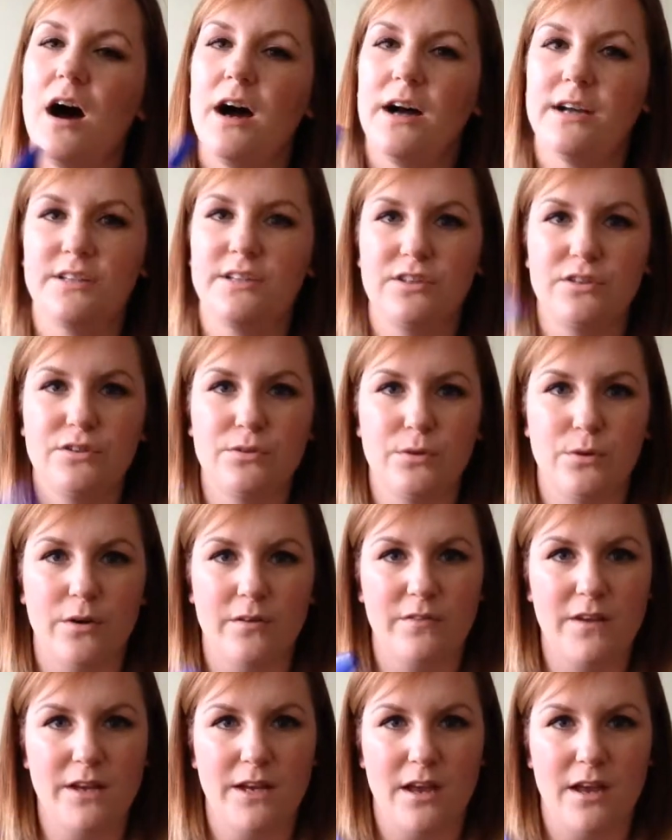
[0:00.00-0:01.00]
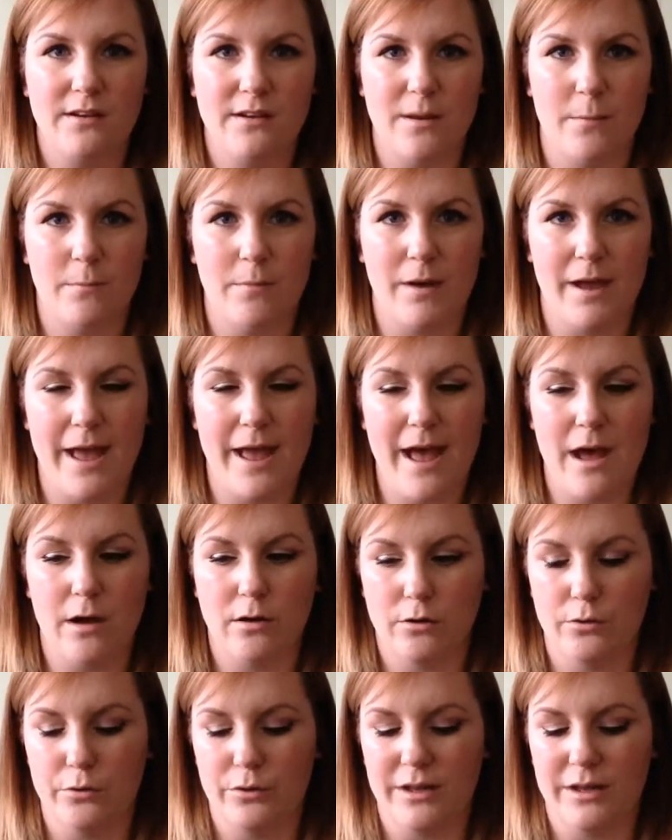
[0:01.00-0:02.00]
I saw a video done by
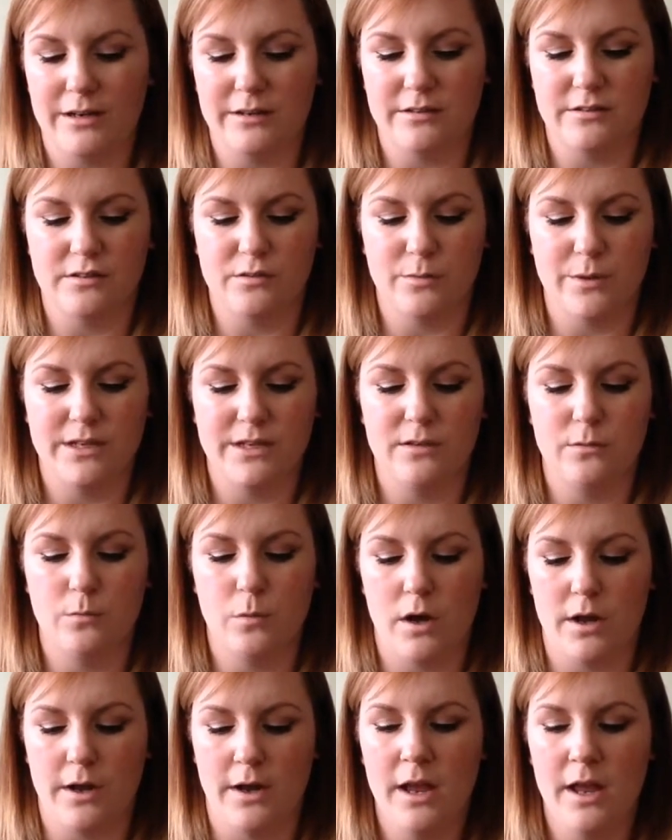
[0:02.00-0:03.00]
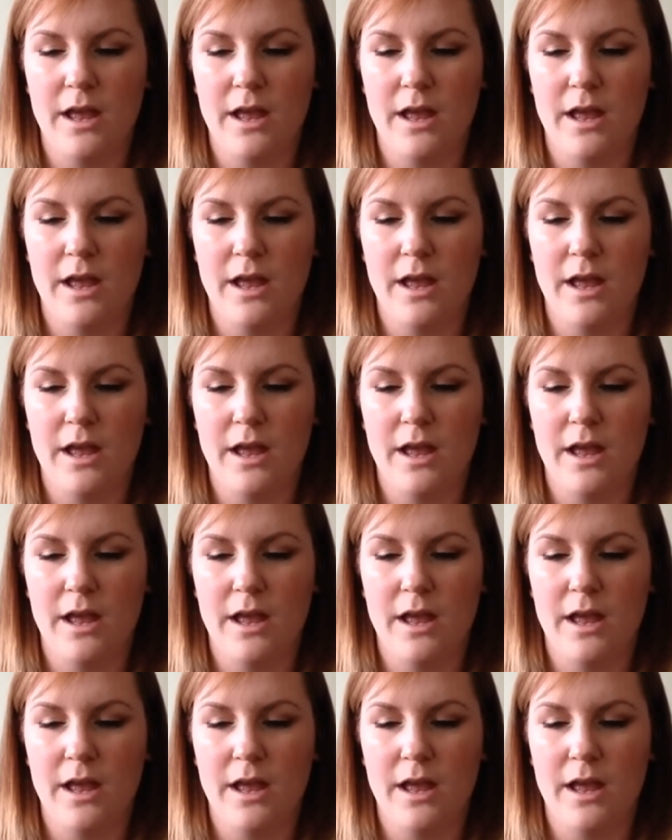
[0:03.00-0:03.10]
All That Glitters 21